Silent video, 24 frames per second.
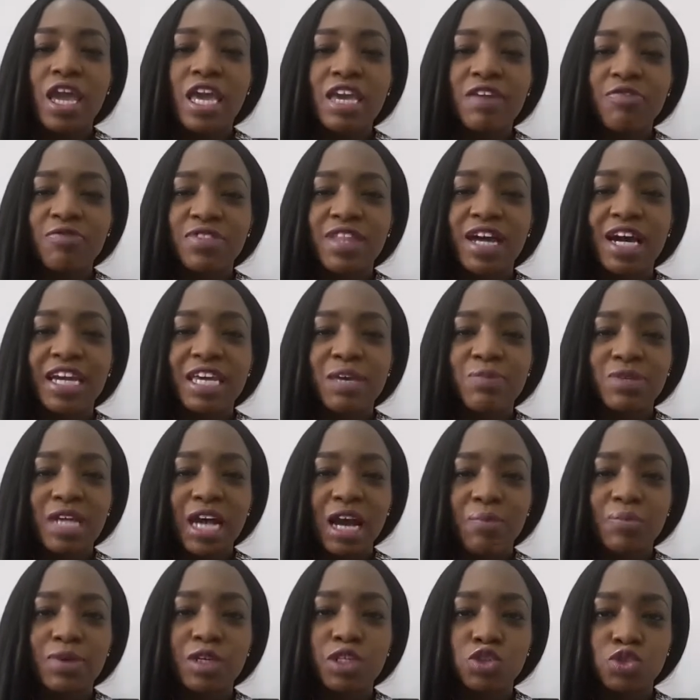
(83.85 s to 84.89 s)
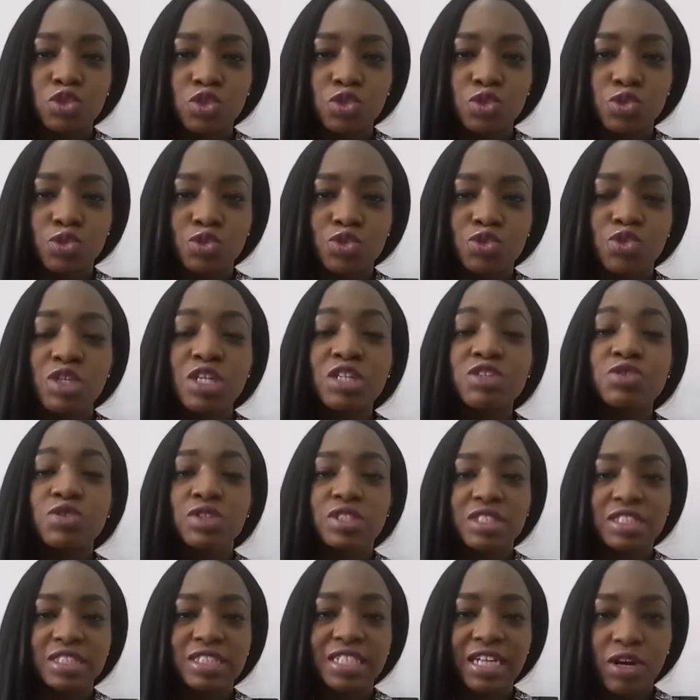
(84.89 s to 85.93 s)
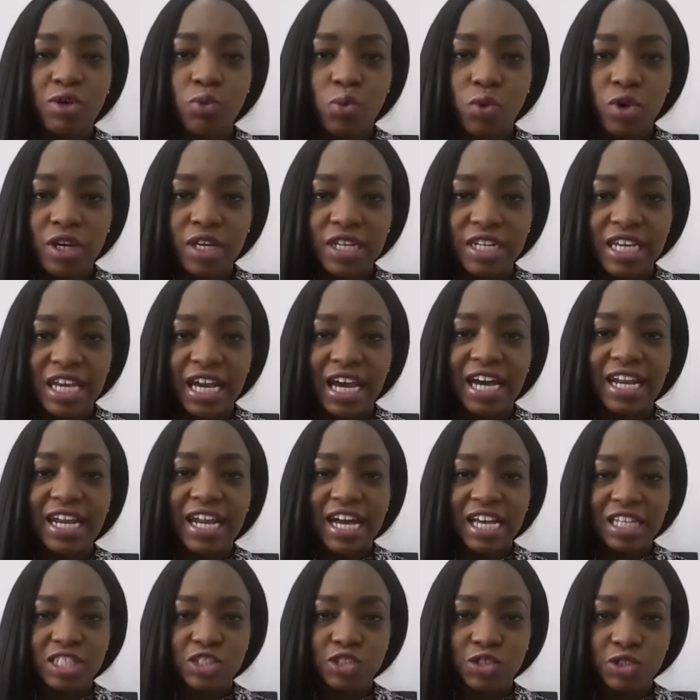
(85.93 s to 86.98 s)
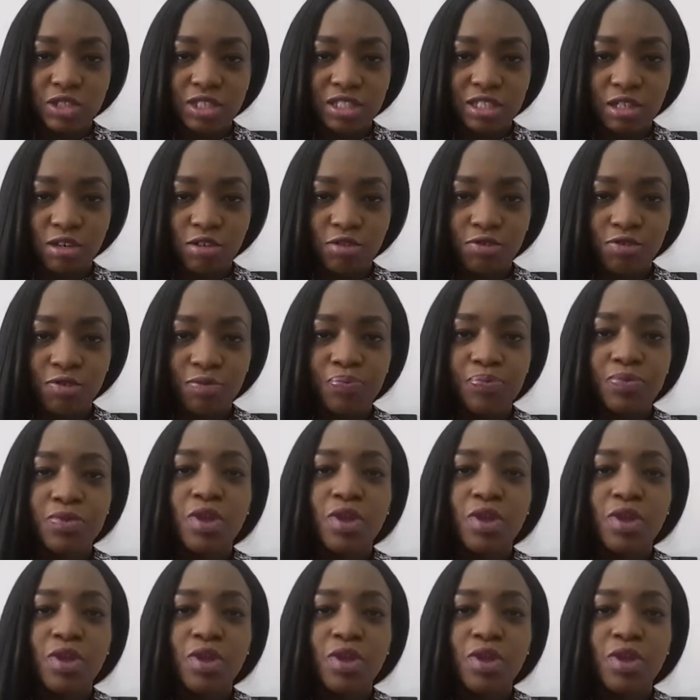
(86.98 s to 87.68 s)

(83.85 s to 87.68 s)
If that keeps happening to you, you need to sit down one day and ask yourself,